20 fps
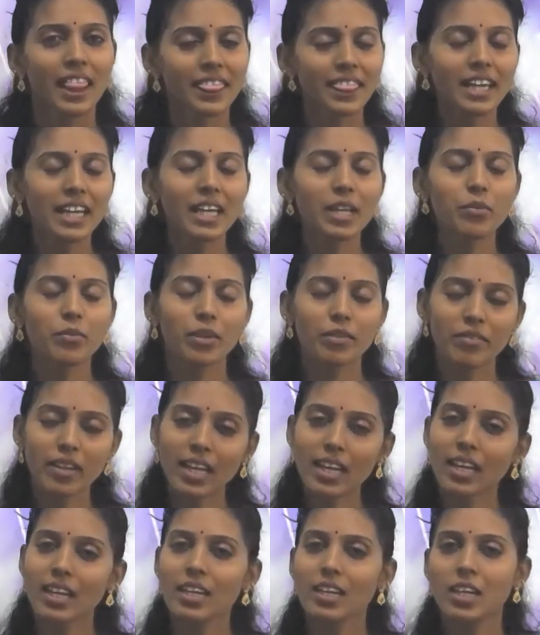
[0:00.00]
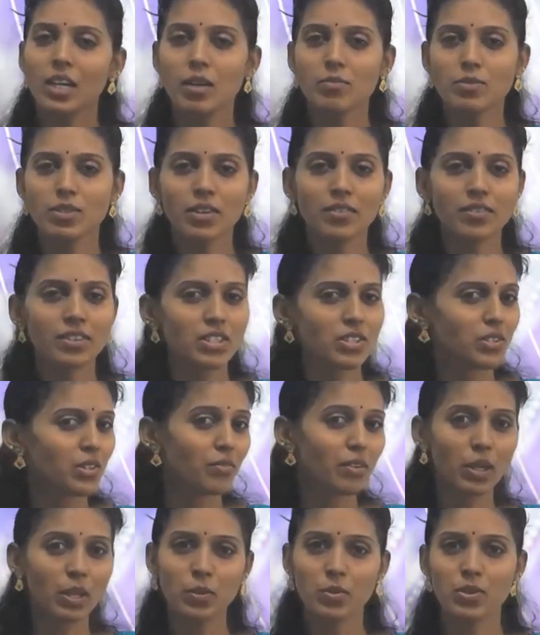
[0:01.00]
There we will observe this
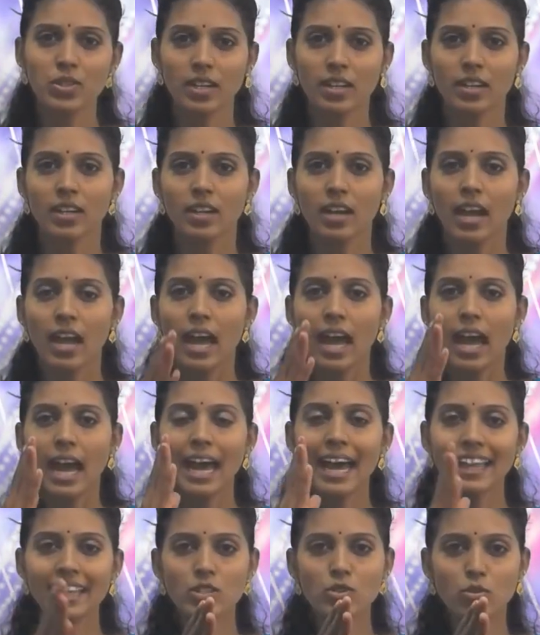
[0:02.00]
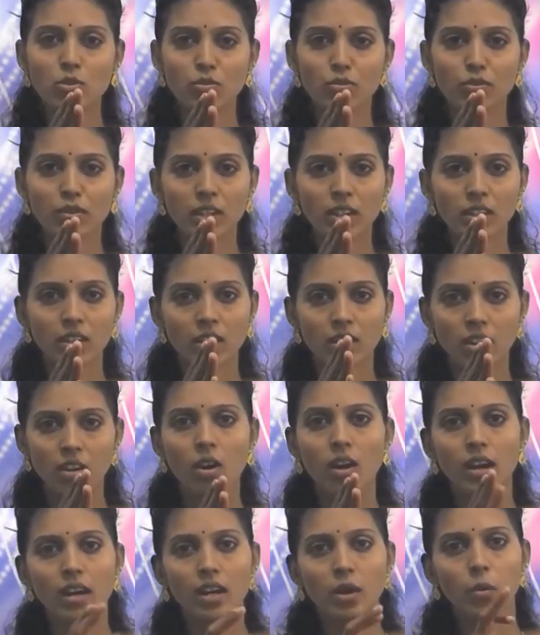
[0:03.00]
revolution. Hands of a
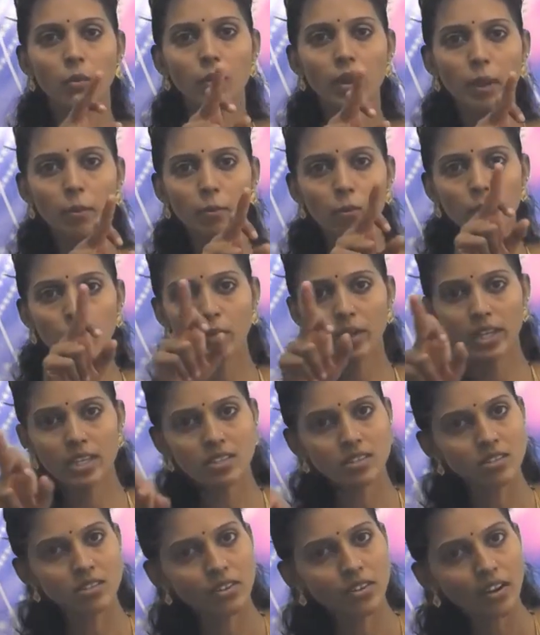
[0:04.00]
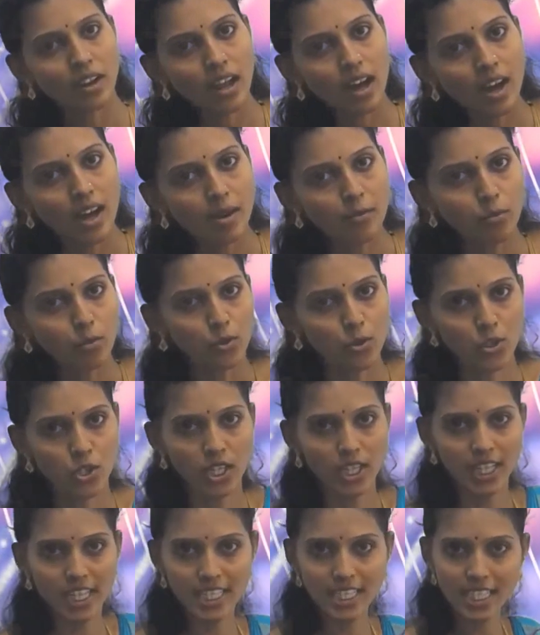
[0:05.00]
clock will move in a circular
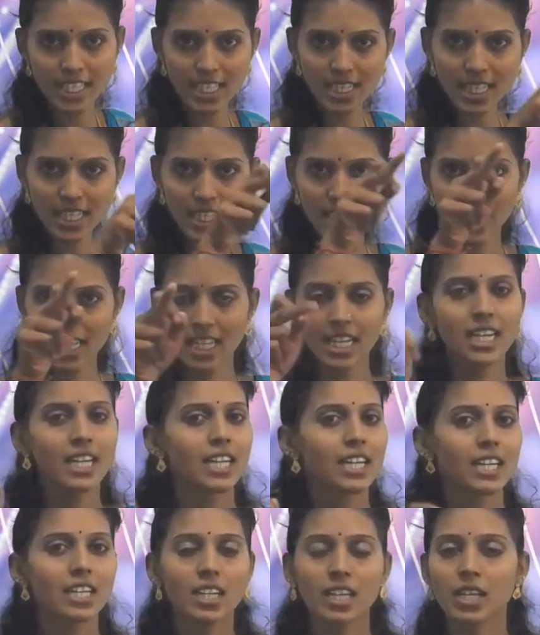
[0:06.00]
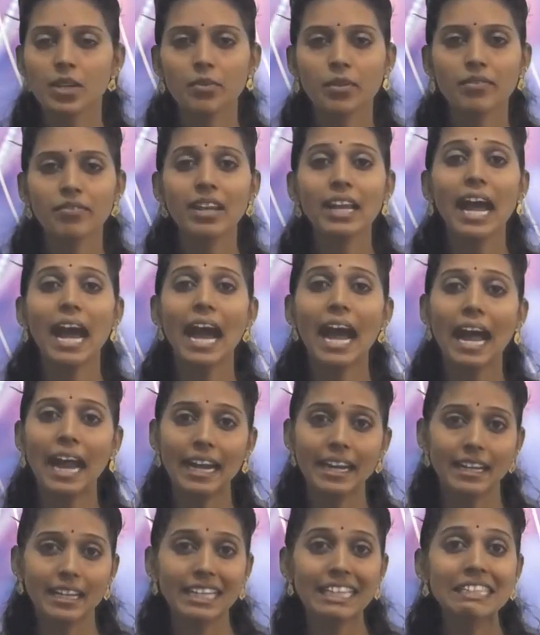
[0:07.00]
motion, isn't it? Here we will
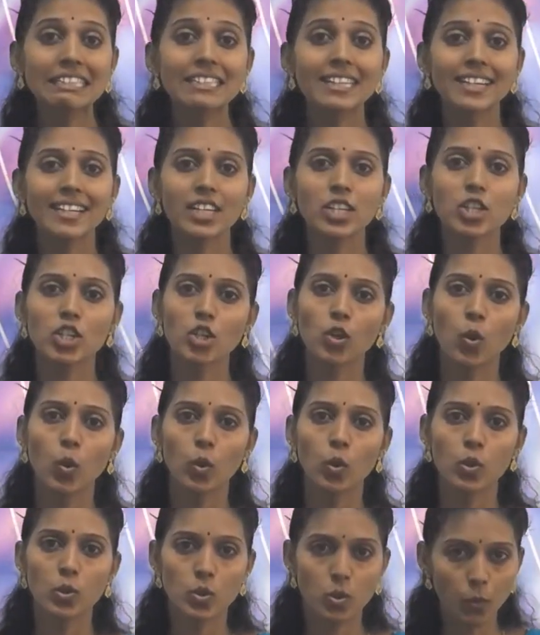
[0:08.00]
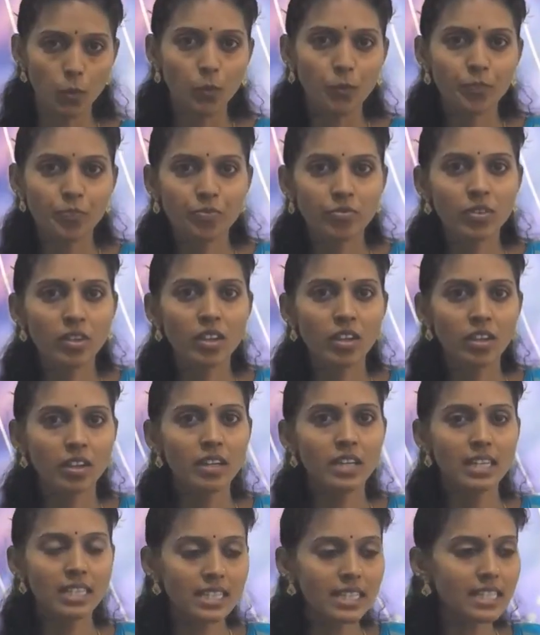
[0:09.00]
and in direction also,
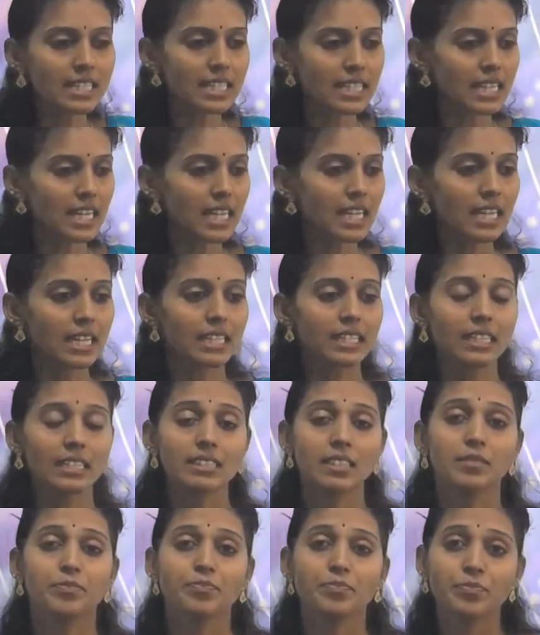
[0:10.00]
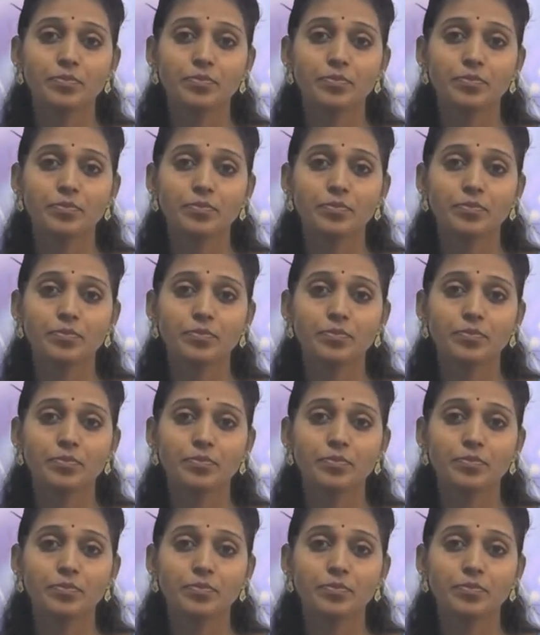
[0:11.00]
isn't it? Yes.